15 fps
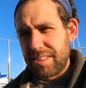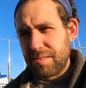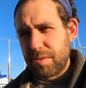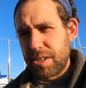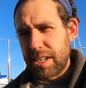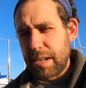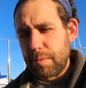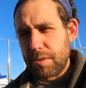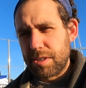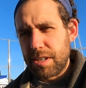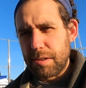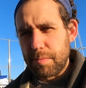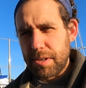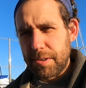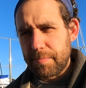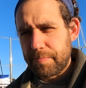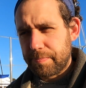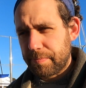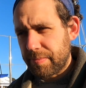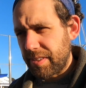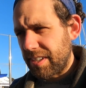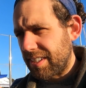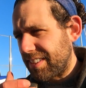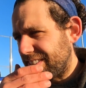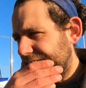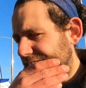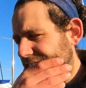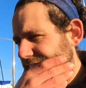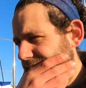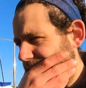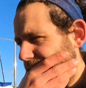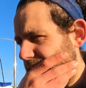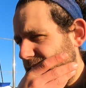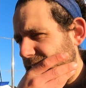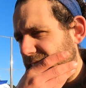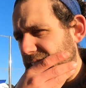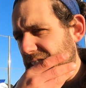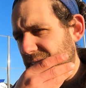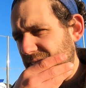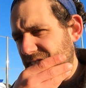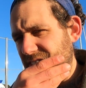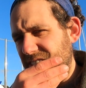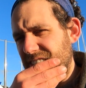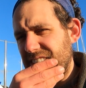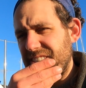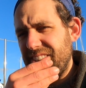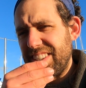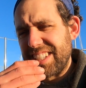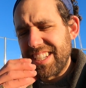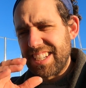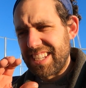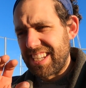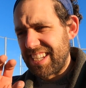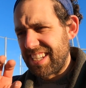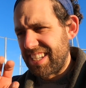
When he came to see me, the chap described, he said,